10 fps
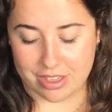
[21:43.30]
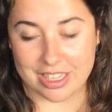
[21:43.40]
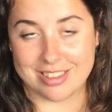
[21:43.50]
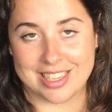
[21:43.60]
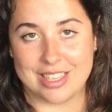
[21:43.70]

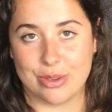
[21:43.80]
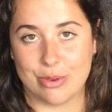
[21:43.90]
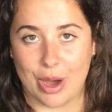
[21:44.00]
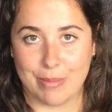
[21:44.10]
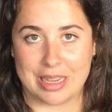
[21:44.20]

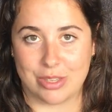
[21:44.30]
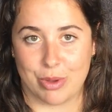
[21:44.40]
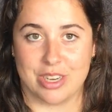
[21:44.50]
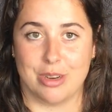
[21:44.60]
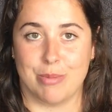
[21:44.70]
continue on my
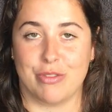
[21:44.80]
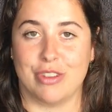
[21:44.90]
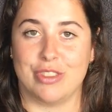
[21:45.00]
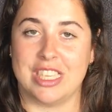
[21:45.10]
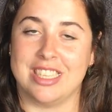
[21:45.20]
sweater number
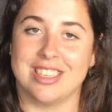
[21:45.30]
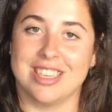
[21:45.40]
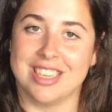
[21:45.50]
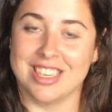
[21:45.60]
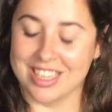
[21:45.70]
15
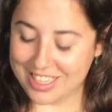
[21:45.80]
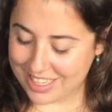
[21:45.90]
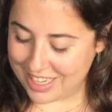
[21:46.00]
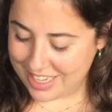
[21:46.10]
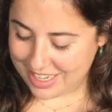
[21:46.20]

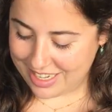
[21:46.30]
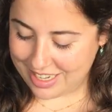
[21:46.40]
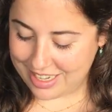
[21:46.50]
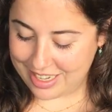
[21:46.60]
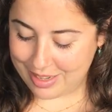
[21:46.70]

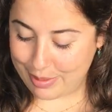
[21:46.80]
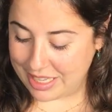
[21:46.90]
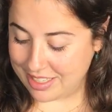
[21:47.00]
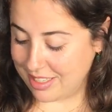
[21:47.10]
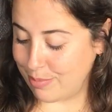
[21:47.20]

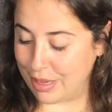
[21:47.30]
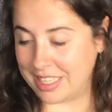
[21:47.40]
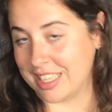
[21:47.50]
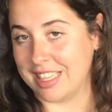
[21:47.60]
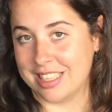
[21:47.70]
because it's
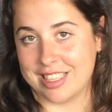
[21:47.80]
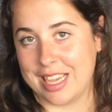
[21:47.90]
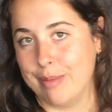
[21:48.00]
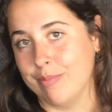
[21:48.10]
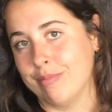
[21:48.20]
basically the
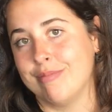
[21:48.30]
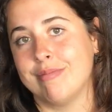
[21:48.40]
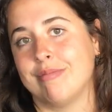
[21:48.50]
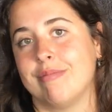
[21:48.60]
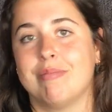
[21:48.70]
same.
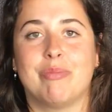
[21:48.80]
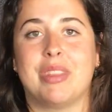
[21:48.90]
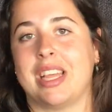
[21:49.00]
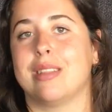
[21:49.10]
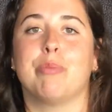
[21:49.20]

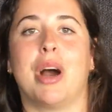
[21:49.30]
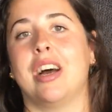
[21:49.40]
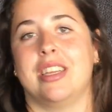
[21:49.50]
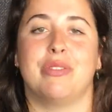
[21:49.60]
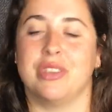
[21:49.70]
Like the
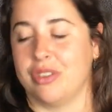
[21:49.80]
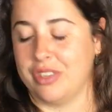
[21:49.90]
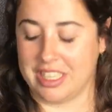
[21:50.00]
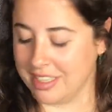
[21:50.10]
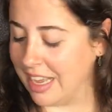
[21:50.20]
body
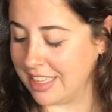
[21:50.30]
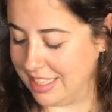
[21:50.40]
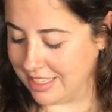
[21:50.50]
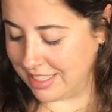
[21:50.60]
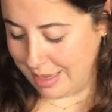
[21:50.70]
feels
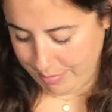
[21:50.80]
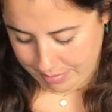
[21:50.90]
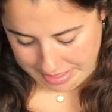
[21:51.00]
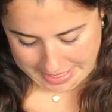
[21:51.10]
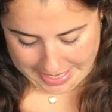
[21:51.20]
exactly the same
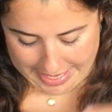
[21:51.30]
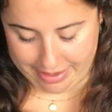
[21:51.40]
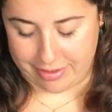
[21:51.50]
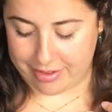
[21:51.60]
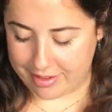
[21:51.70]

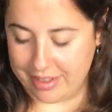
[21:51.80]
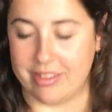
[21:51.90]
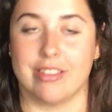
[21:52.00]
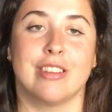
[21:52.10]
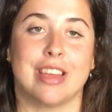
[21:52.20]
as
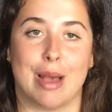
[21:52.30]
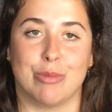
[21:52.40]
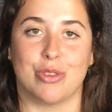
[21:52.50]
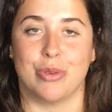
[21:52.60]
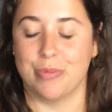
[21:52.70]
this
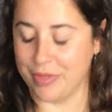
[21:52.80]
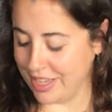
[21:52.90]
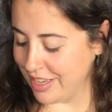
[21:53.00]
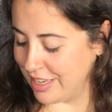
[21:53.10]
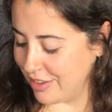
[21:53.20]
camisole.
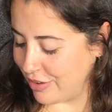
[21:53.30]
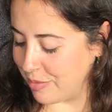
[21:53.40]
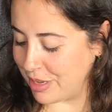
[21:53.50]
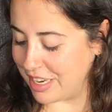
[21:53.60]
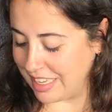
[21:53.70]
So
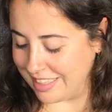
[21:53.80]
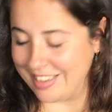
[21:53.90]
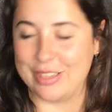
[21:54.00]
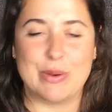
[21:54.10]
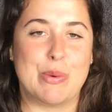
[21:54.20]
I'm going to
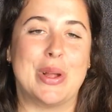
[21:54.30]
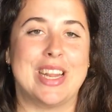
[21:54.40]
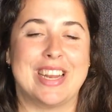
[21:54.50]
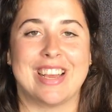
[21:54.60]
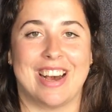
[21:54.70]
continue
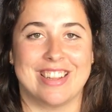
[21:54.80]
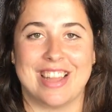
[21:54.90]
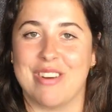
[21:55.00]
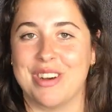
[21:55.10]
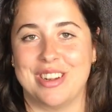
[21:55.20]
knitting on
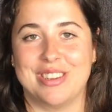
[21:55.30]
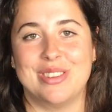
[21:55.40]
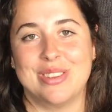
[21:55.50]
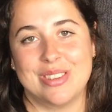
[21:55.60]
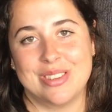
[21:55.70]
that one
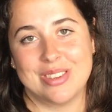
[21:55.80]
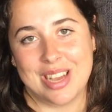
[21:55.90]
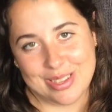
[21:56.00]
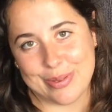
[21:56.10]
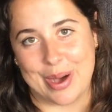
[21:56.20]

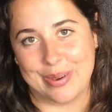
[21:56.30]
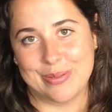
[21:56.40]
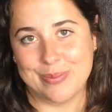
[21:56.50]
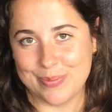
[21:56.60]
as well.